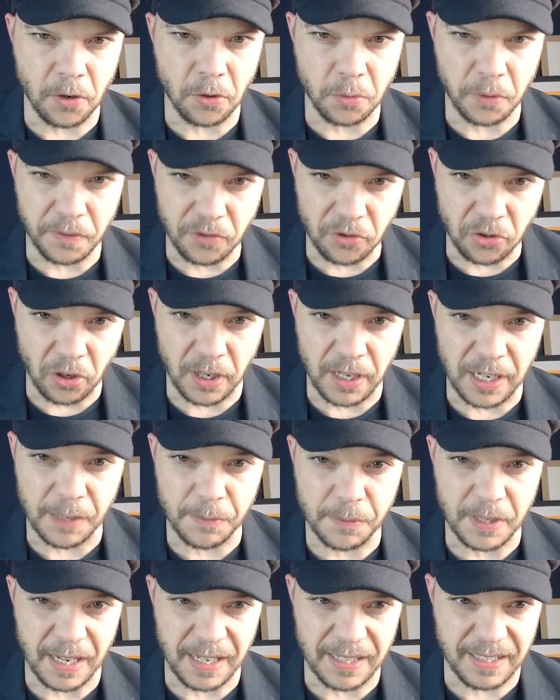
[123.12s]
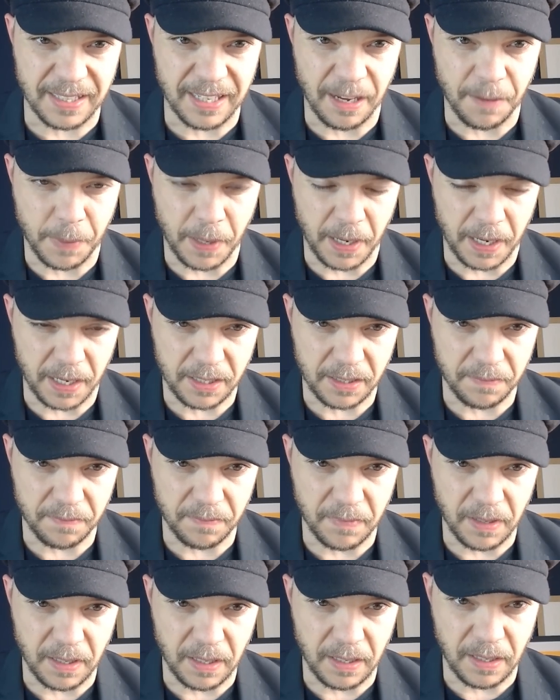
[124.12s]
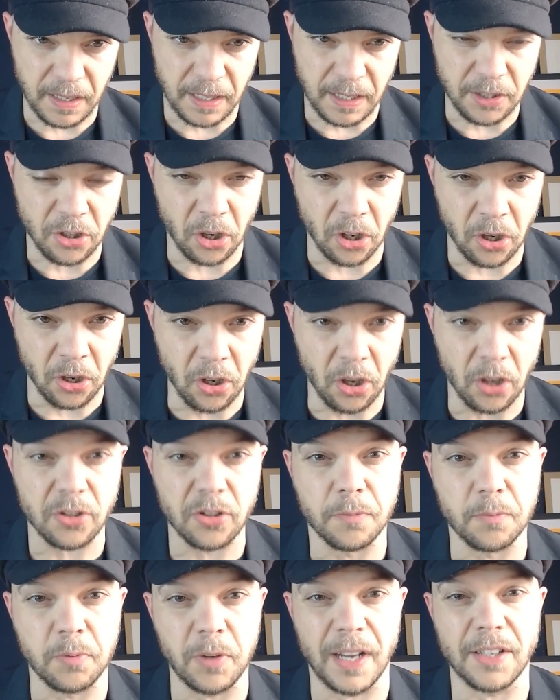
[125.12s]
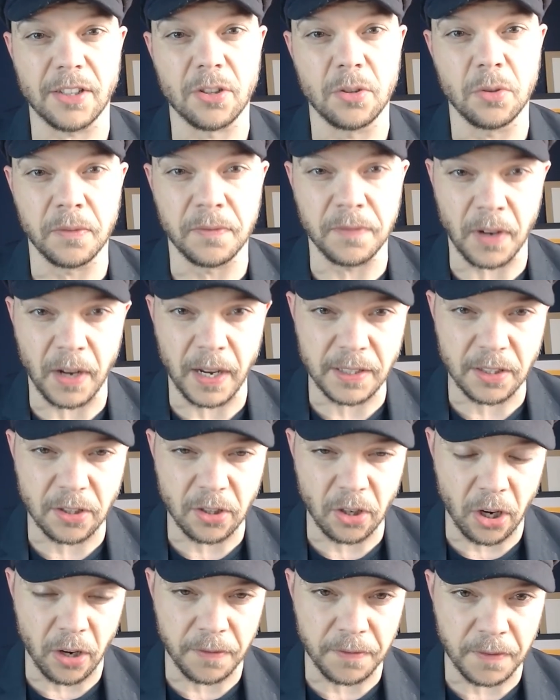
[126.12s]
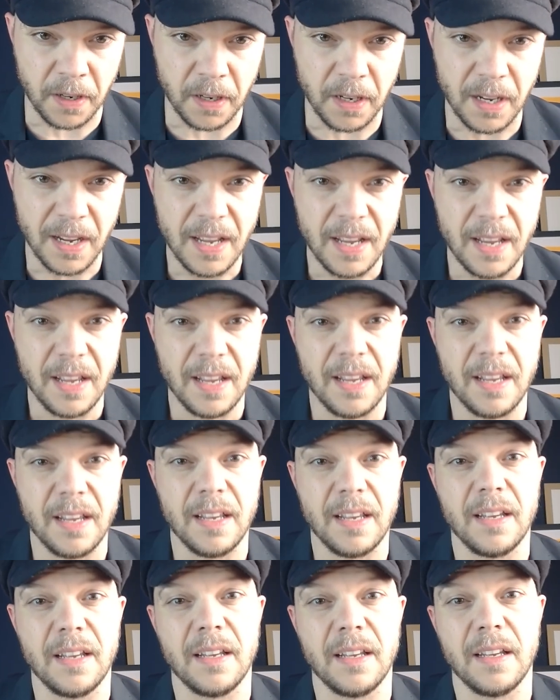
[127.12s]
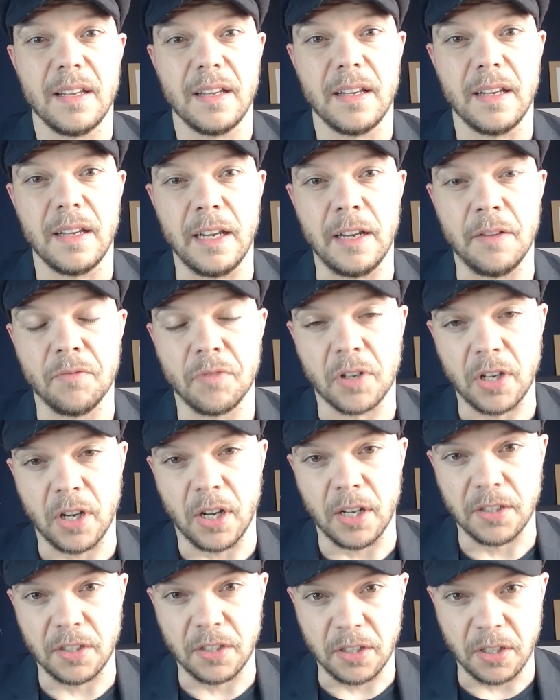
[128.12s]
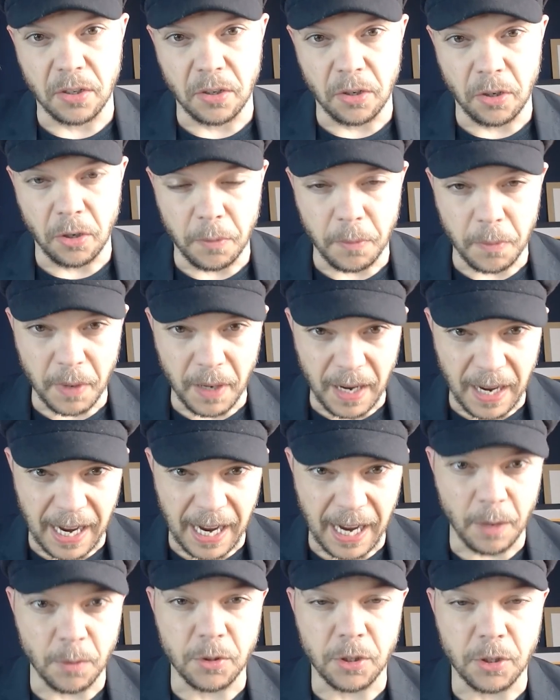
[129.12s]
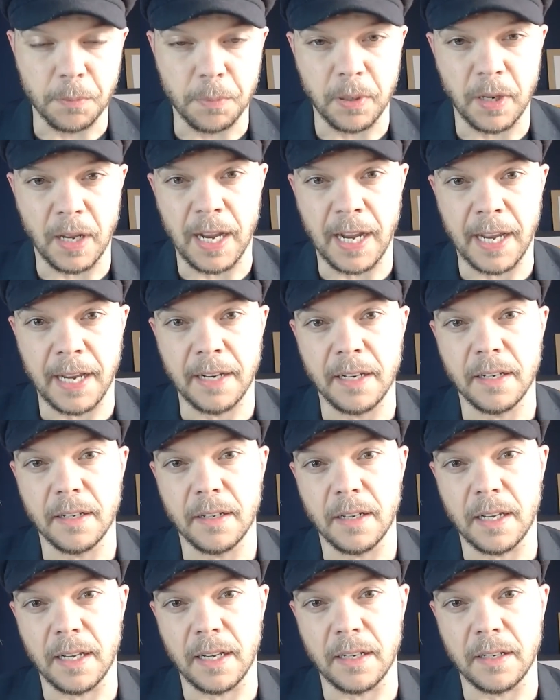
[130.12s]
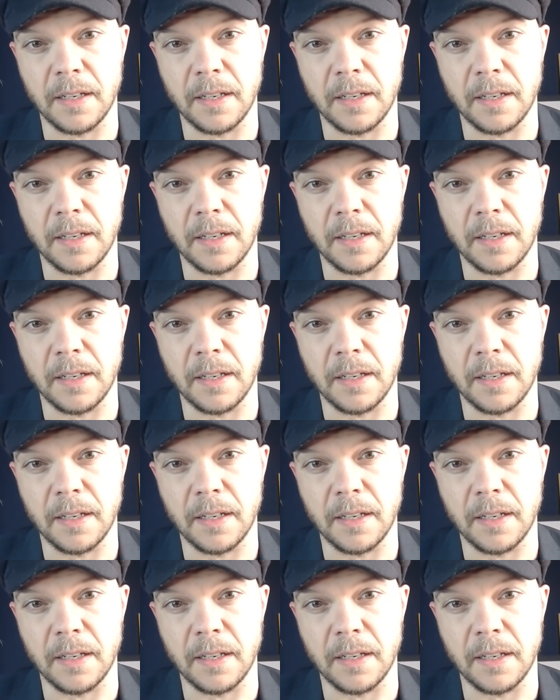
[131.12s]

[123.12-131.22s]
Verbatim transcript: filled with triumphs and setbacks. He's got lots of practical advice to offer in regards to how to plan,